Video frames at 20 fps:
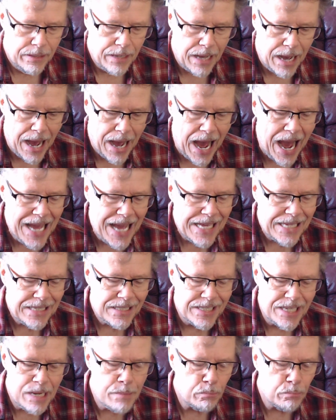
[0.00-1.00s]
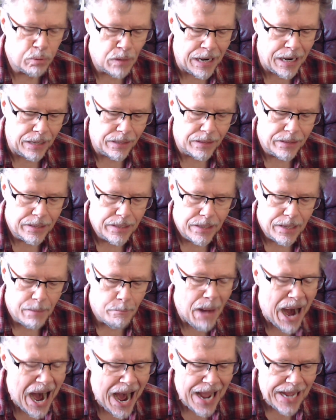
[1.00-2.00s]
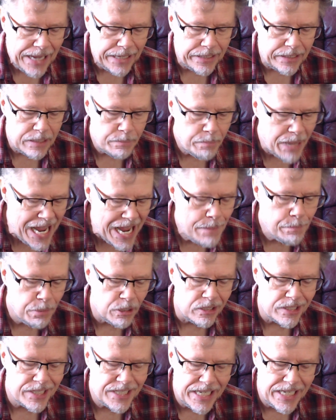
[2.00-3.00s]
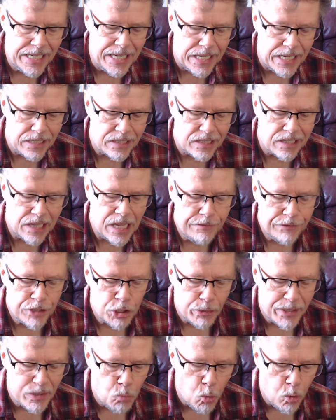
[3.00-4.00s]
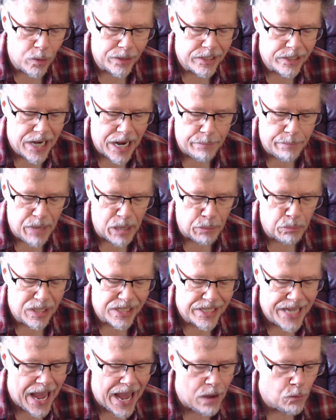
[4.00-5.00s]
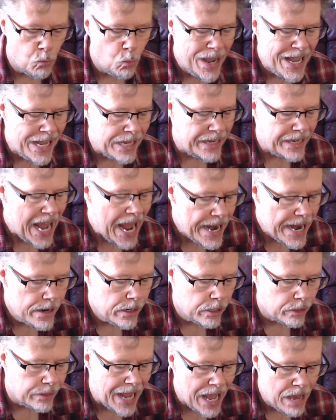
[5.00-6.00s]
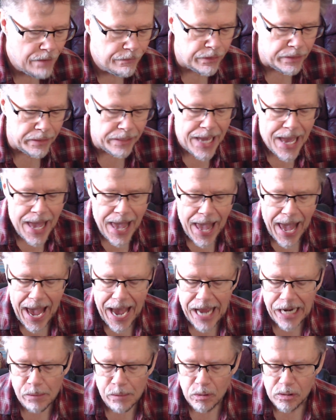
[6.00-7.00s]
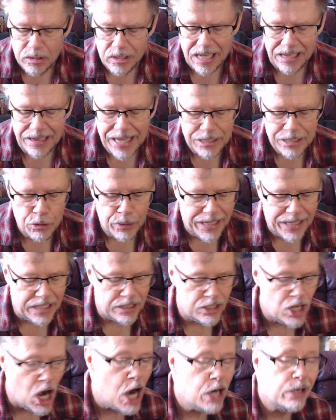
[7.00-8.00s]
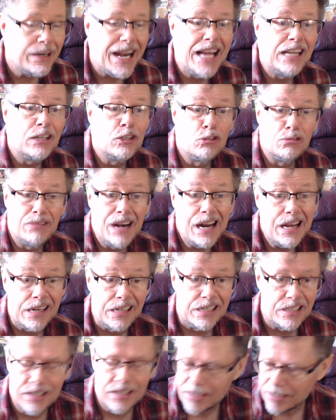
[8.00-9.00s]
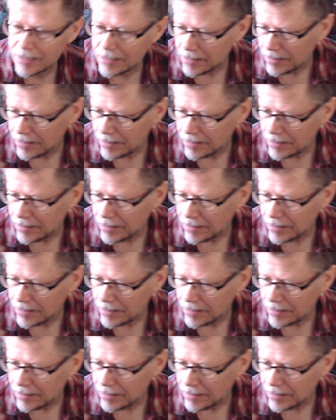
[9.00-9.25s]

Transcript: I, Zimbra, Mind, Paper, Cities, Life During Wartime, Memories Can't Wait, Air, Heaven, Animals, Electric Guitar, and Drugs.